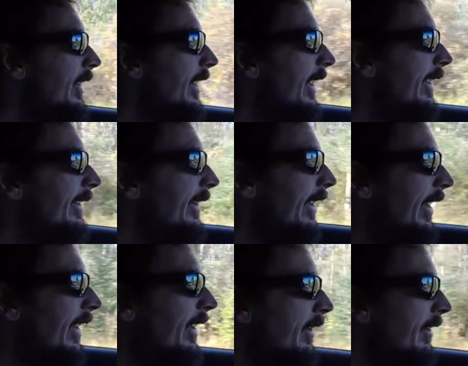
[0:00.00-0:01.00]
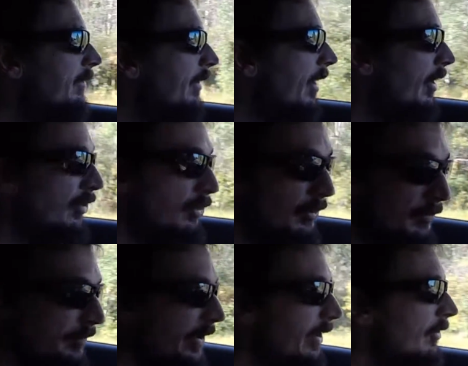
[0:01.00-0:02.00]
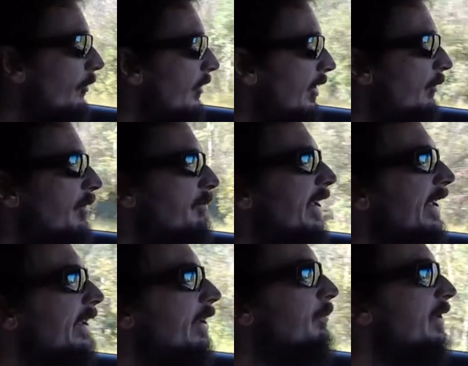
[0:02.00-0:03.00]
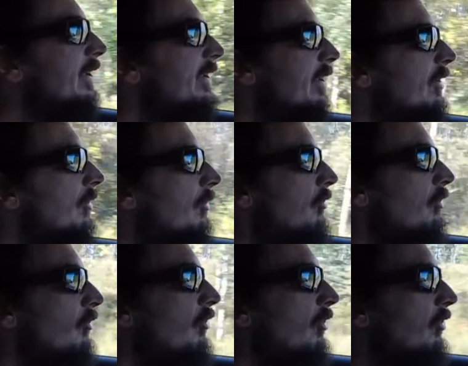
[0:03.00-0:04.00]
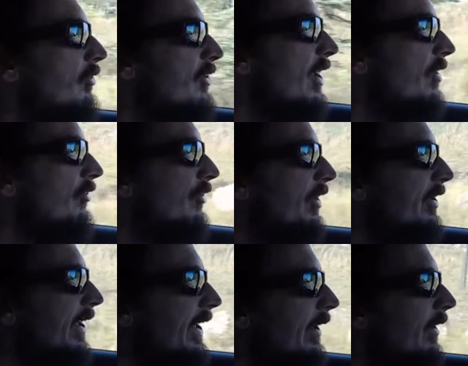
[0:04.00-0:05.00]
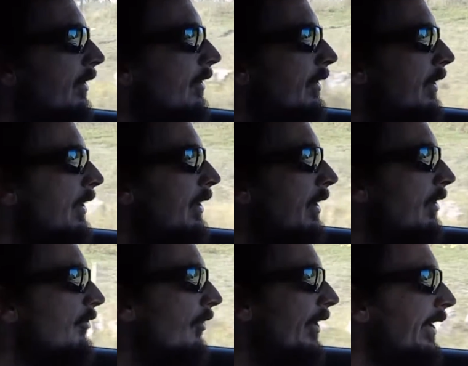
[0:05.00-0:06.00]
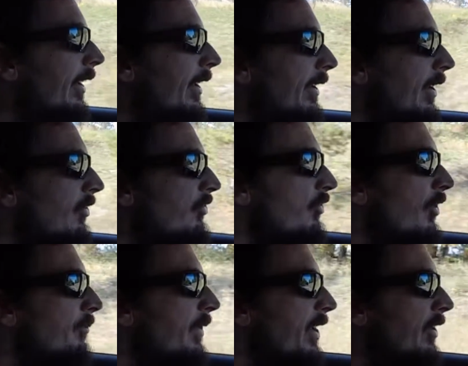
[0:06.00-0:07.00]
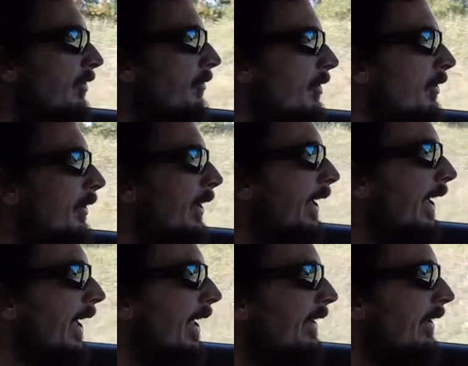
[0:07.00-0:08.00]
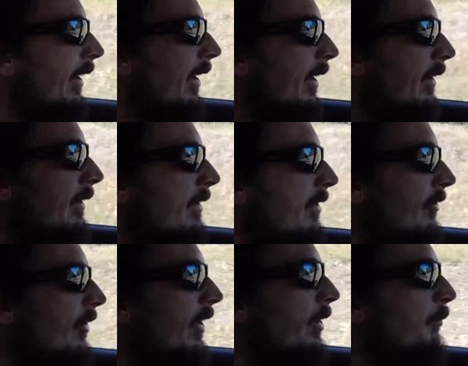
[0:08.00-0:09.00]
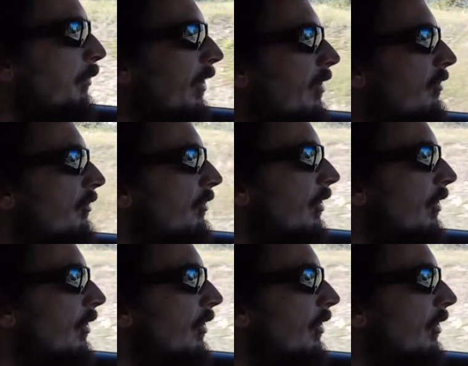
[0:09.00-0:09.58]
and a newer vehicle. They quit making the PT Cruisers in 2010, so they got this a bit newer, and they're not impressed.